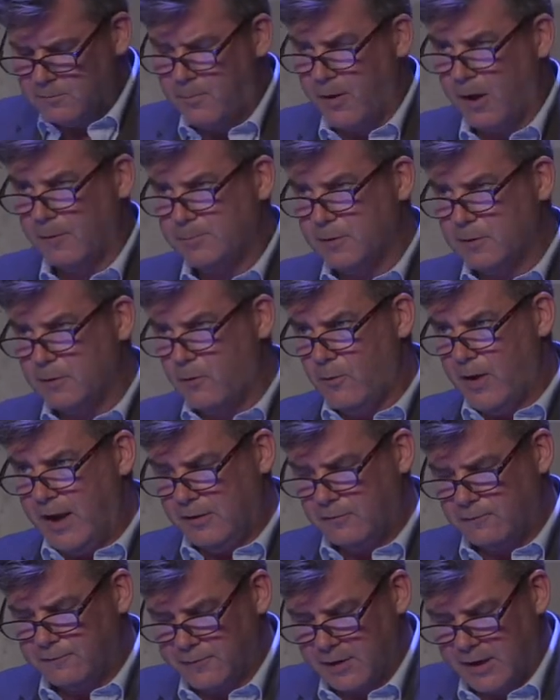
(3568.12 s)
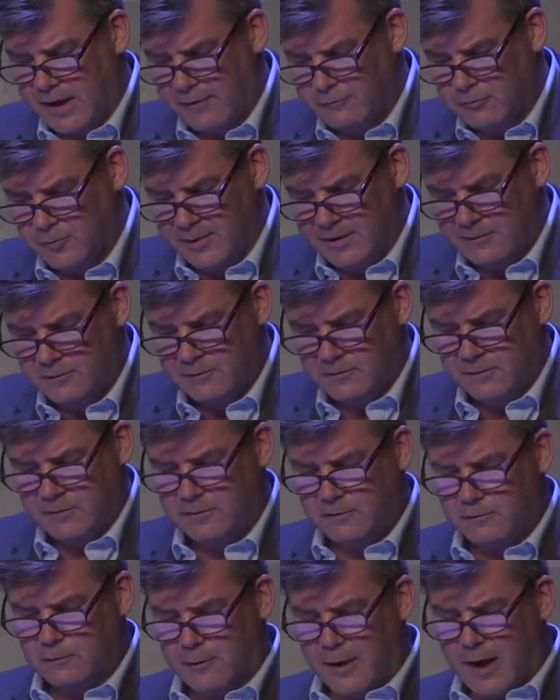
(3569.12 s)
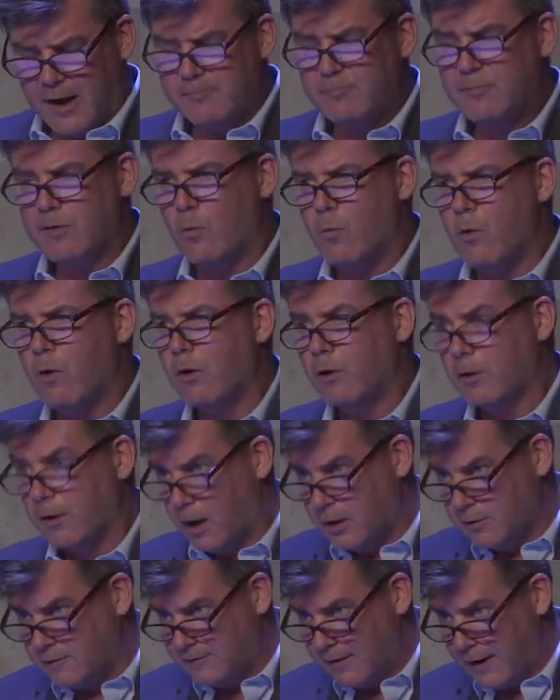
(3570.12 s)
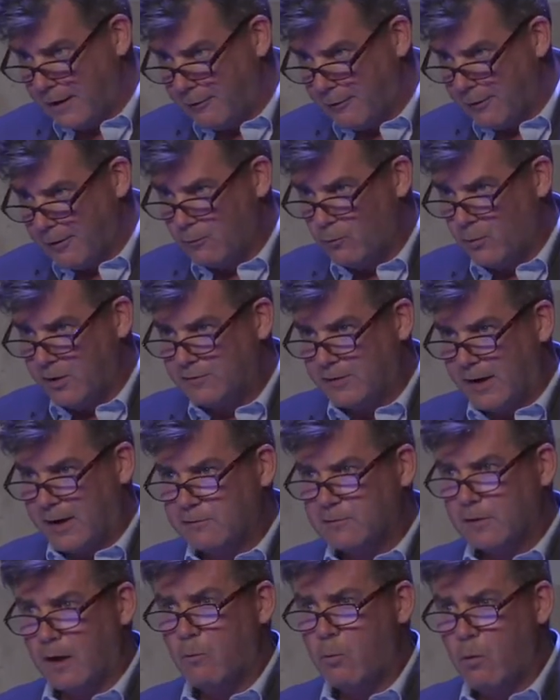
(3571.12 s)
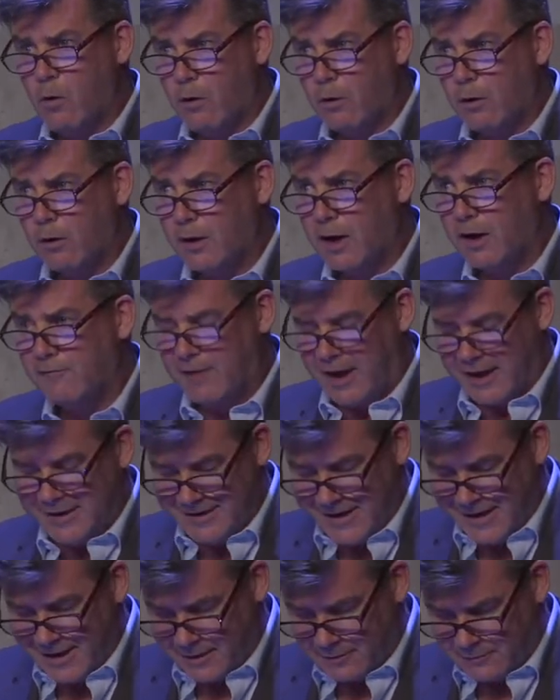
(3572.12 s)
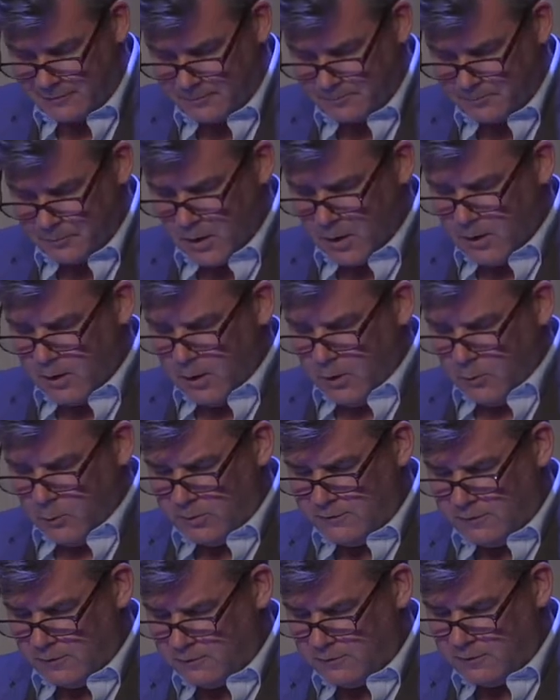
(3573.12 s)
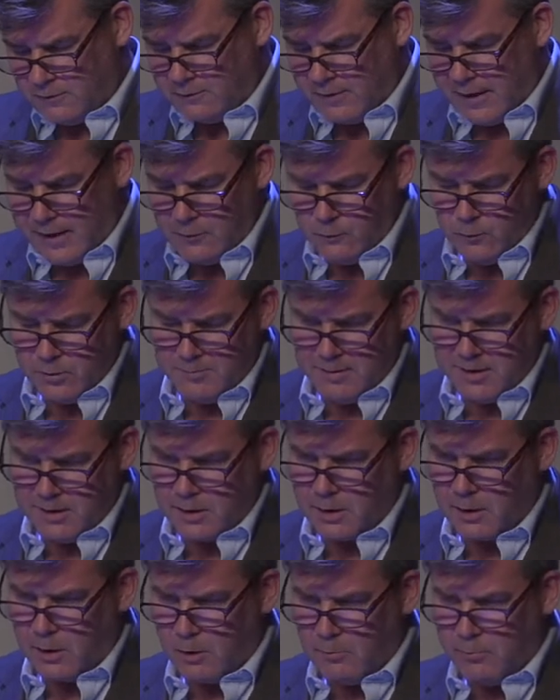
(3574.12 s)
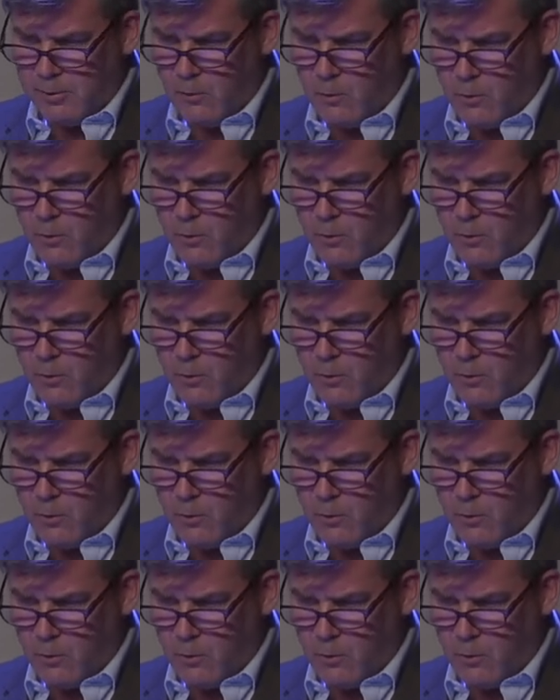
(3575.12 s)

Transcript: popular ways for governments to describe the war on terror was as a war of ideas, which is to say, it would be a global